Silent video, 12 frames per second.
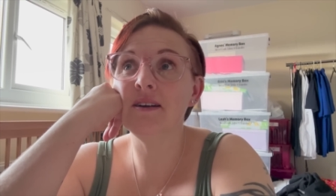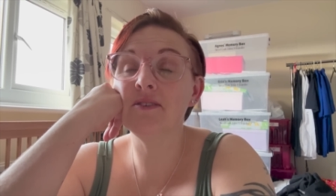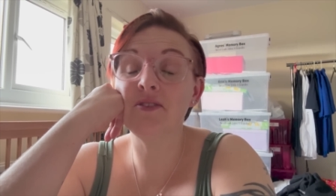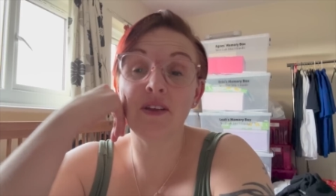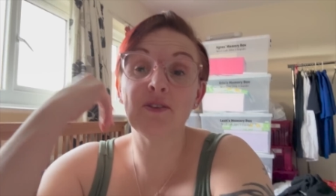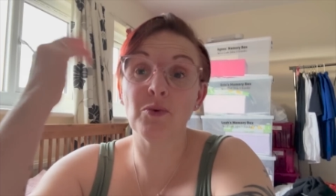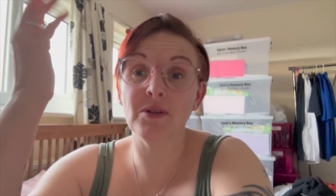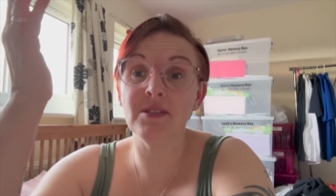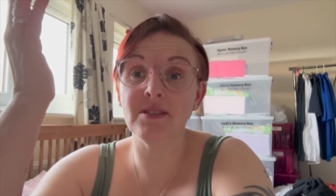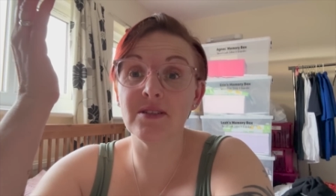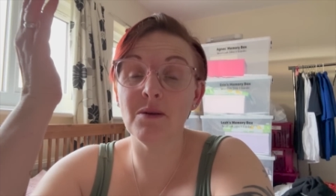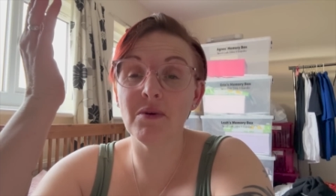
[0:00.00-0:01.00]
so that's why I
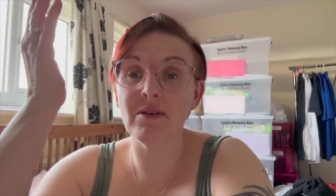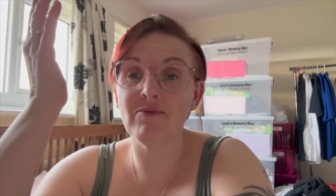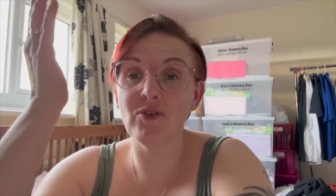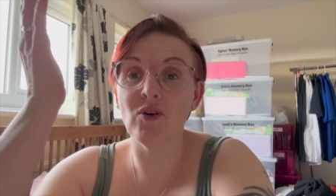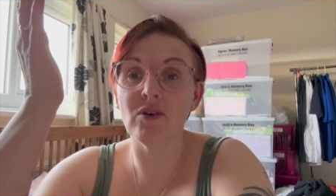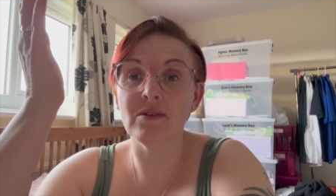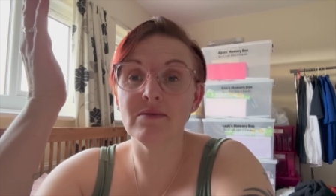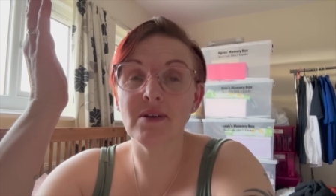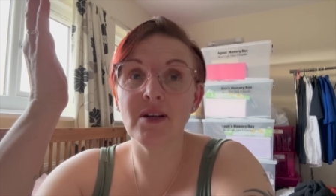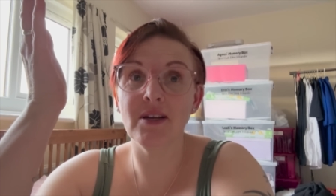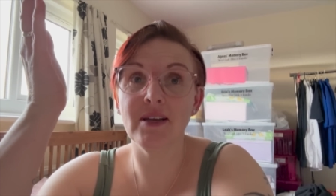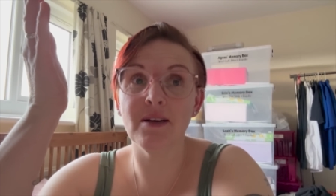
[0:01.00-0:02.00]
didn't start my vlog
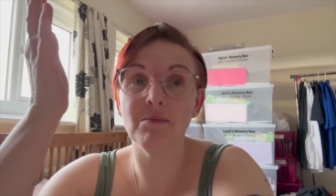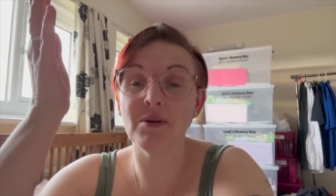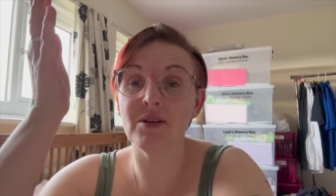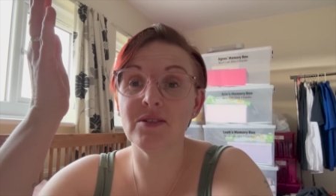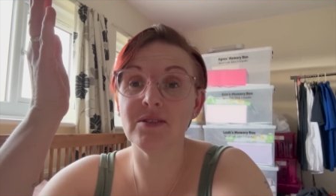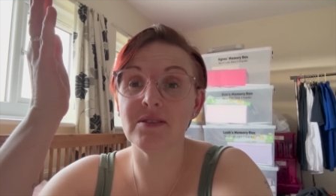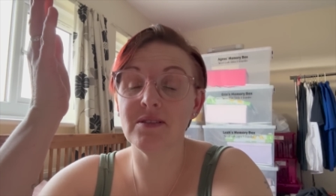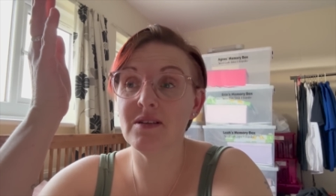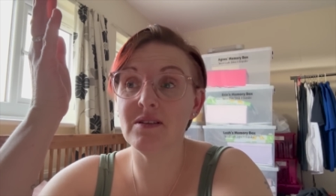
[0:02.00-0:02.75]
earlier because uh,